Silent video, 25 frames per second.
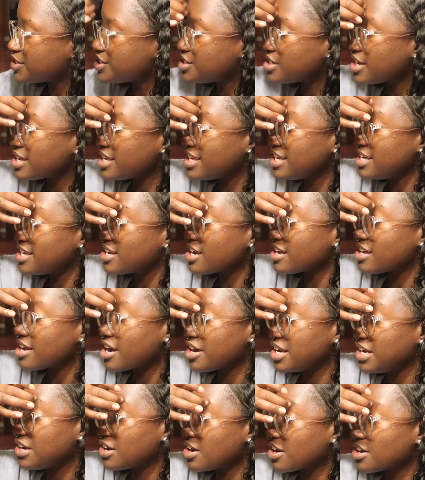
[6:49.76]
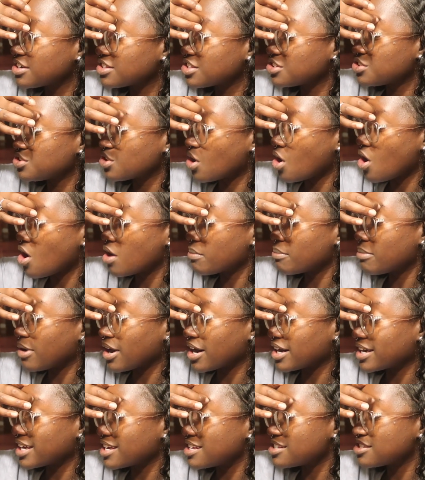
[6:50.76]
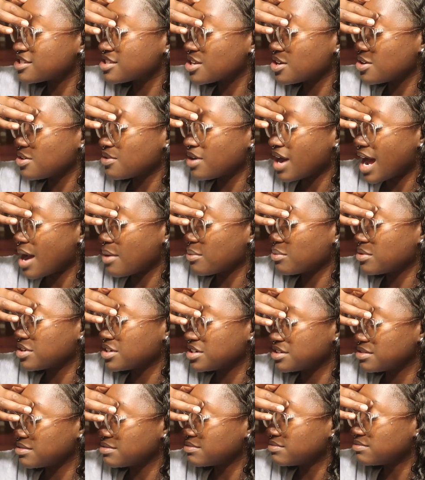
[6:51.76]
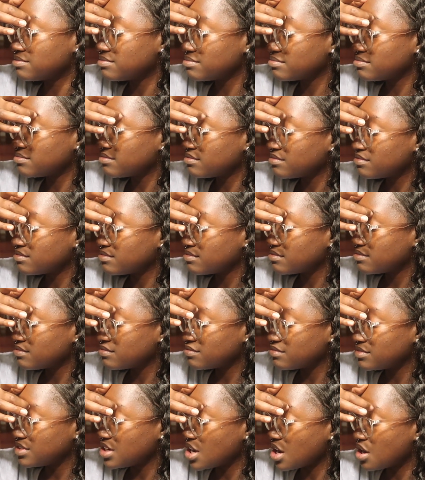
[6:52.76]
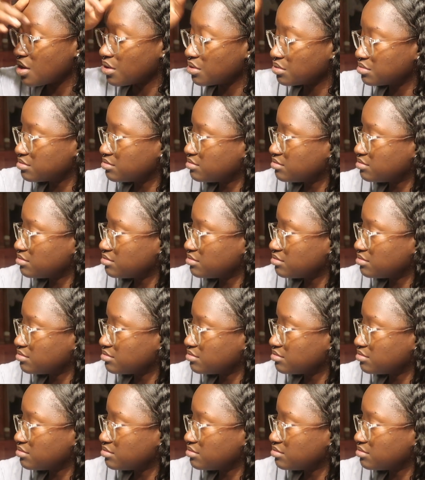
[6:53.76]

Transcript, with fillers: shit, he he heard the dog barking, so I would have known